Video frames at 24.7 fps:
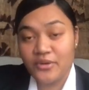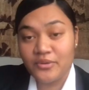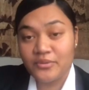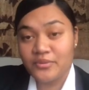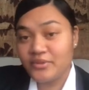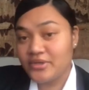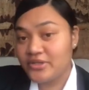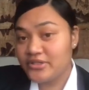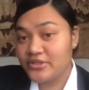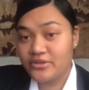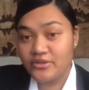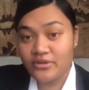
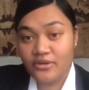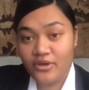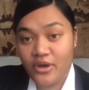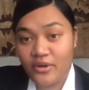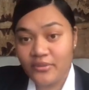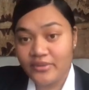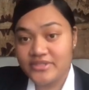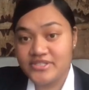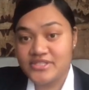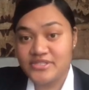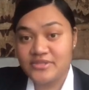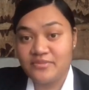We do not
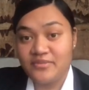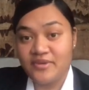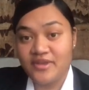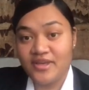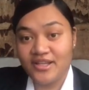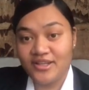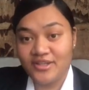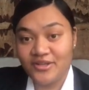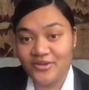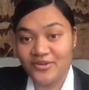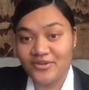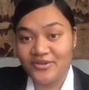want to be
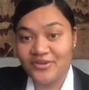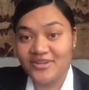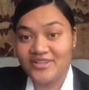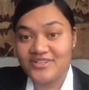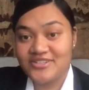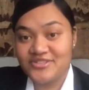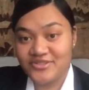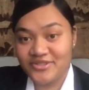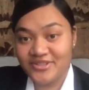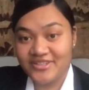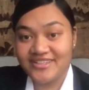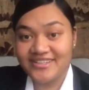alone
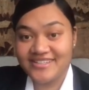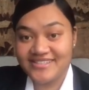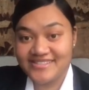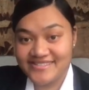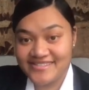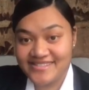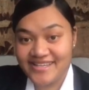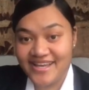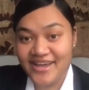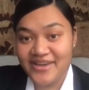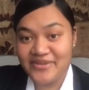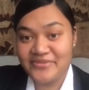during this
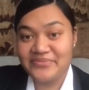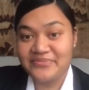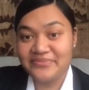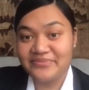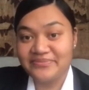time.